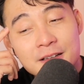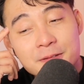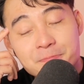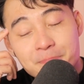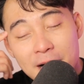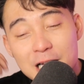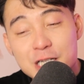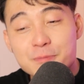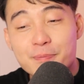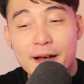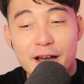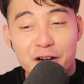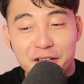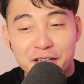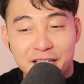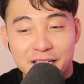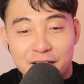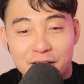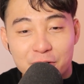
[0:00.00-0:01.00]
It's much
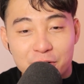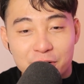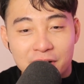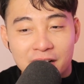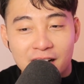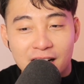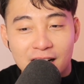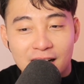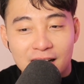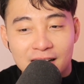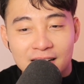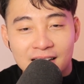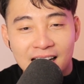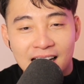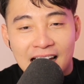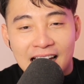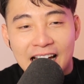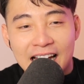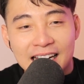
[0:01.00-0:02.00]
better than the
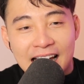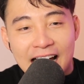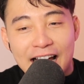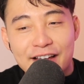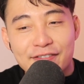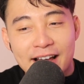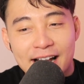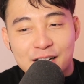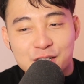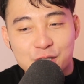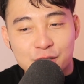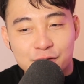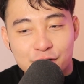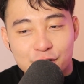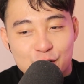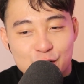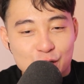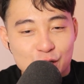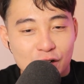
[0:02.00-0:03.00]
live action
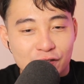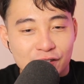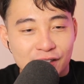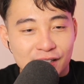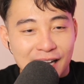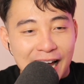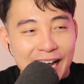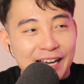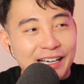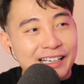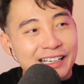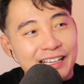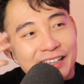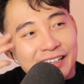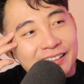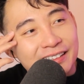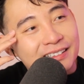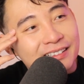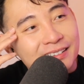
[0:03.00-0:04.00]
version of the Lion
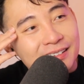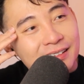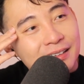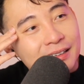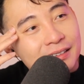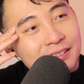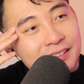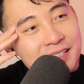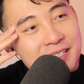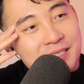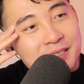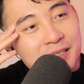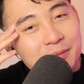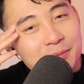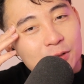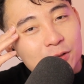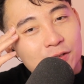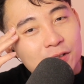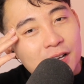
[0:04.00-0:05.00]
King
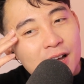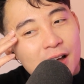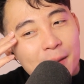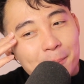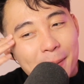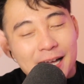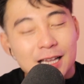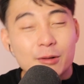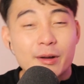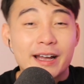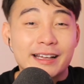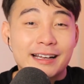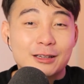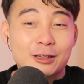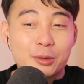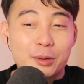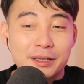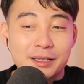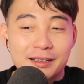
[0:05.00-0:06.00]
Disney movie. By the way,
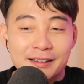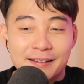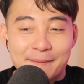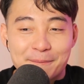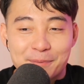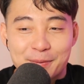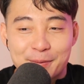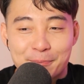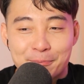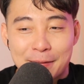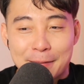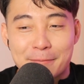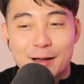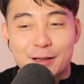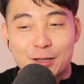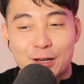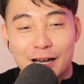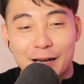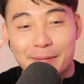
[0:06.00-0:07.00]

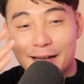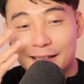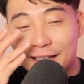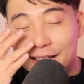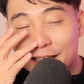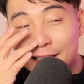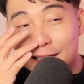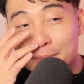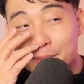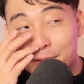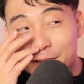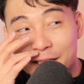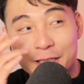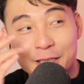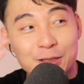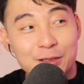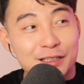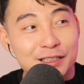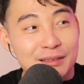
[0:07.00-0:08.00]
people are talking about
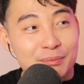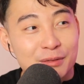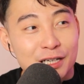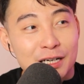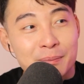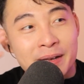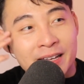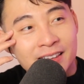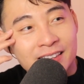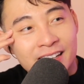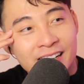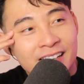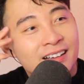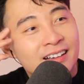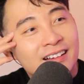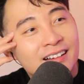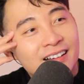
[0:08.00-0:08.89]
the new Little Mermaid thing.